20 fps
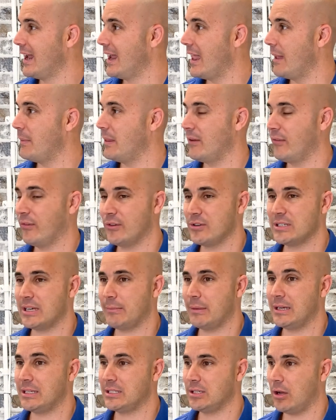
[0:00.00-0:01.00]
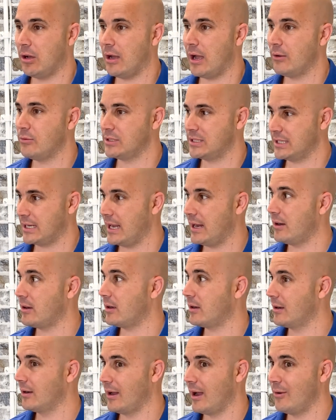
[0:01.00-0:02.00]
But the first time I saw it, I was
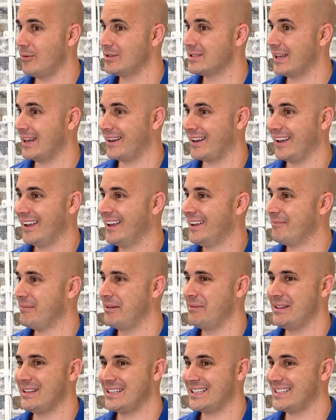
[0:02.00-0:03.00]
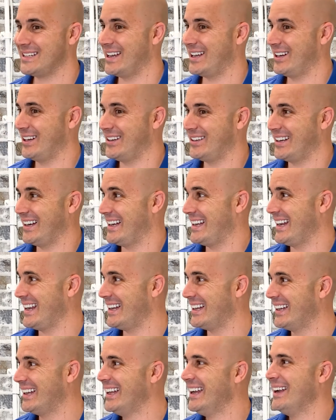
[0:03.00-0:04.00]
scared. I was like, maybe this is not a good
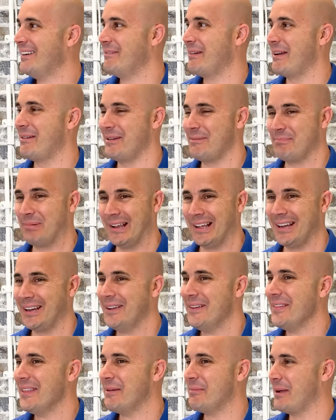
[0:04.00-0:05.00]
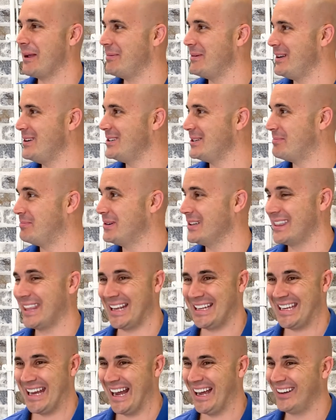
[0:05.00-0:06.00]
idea. Maybe you put
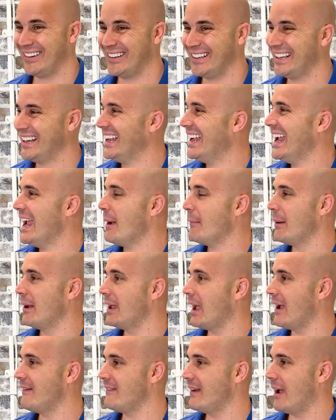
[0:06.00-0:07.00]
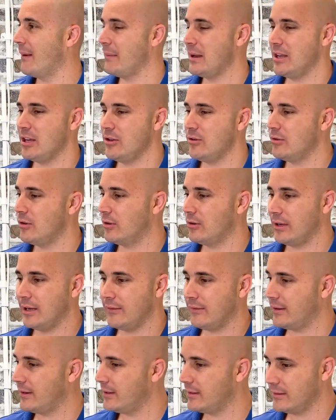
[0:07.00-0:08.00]
that down. But I mean, you don't
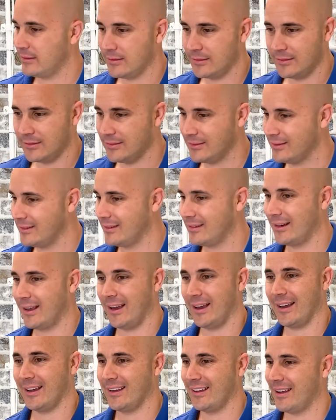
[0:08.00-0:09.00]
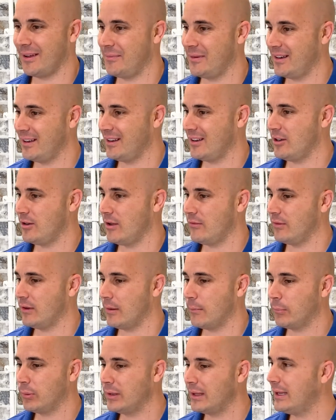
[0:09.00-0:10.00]
even like, I mean, you have a
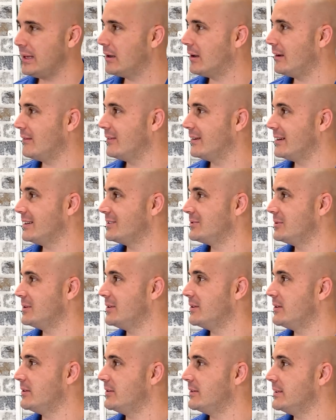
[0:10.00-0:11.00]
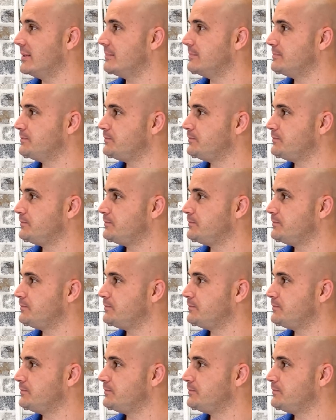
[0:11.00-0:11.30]
complete confidence when you're doing it.